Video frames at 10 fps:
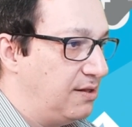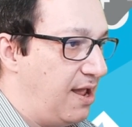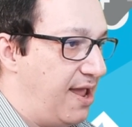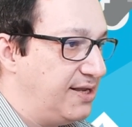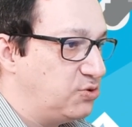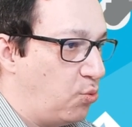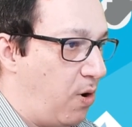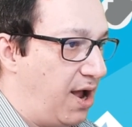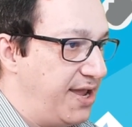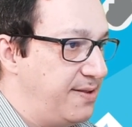x,
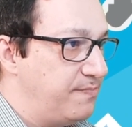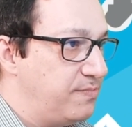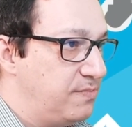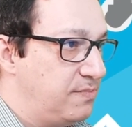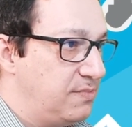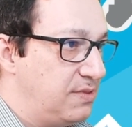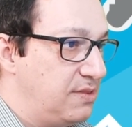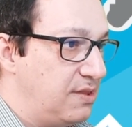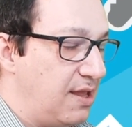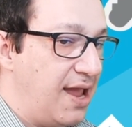y,
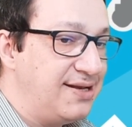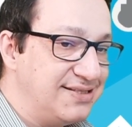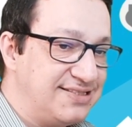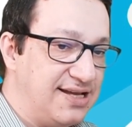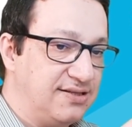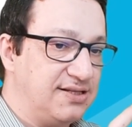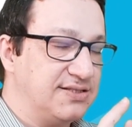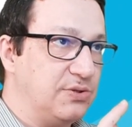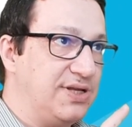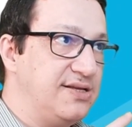and the center.
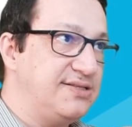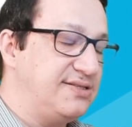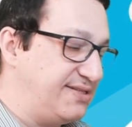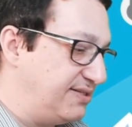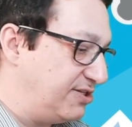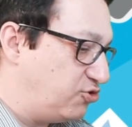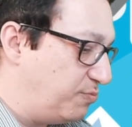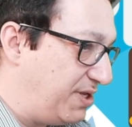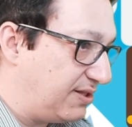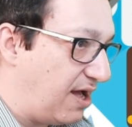So the center should
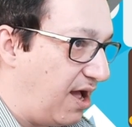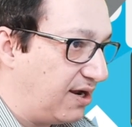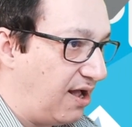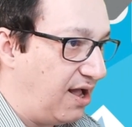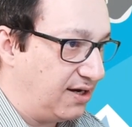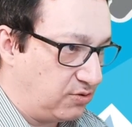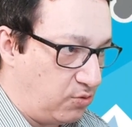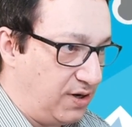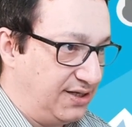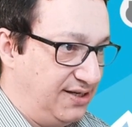be at r
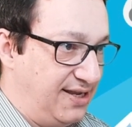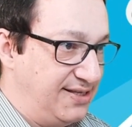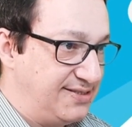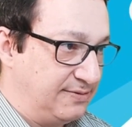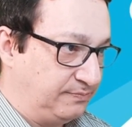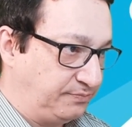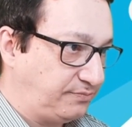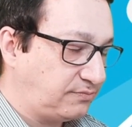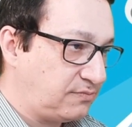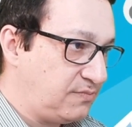coordinates.
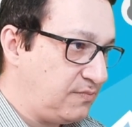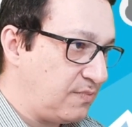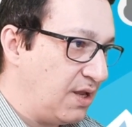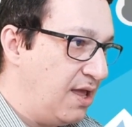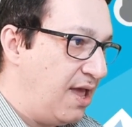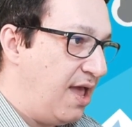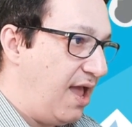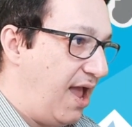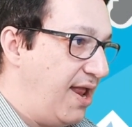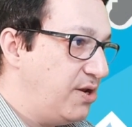
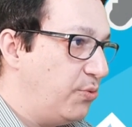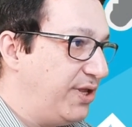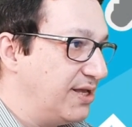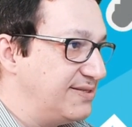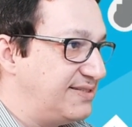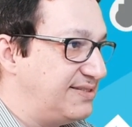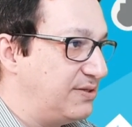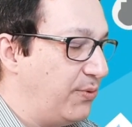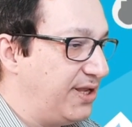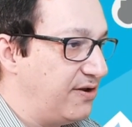And
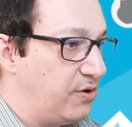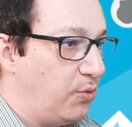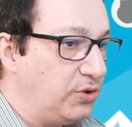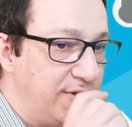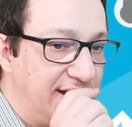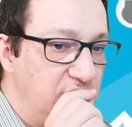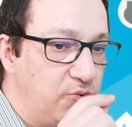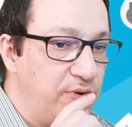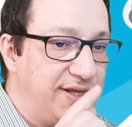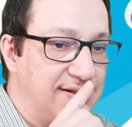what we can do,
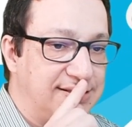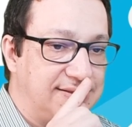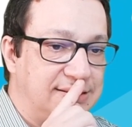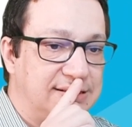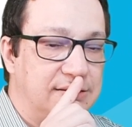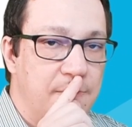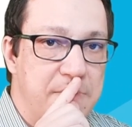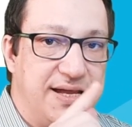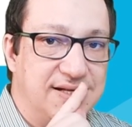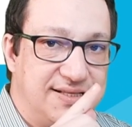we can
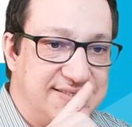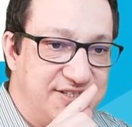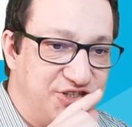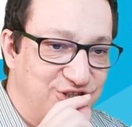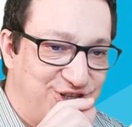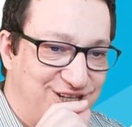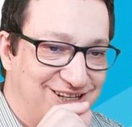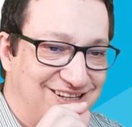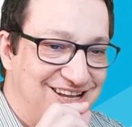make a decision here,